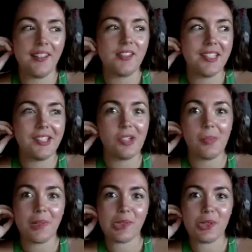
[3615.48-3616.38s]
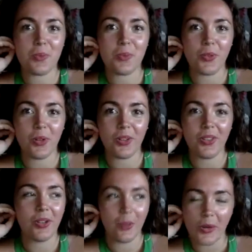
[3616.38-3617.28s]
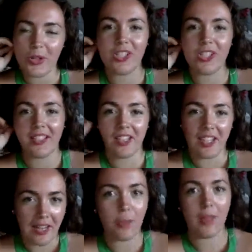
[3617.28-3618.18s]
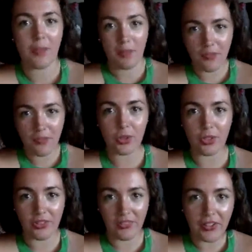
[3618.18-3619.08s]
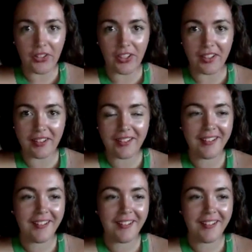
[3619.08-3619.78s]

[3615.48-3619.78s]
seen your pictures before. They're gorgeous. I can never make my food look that good.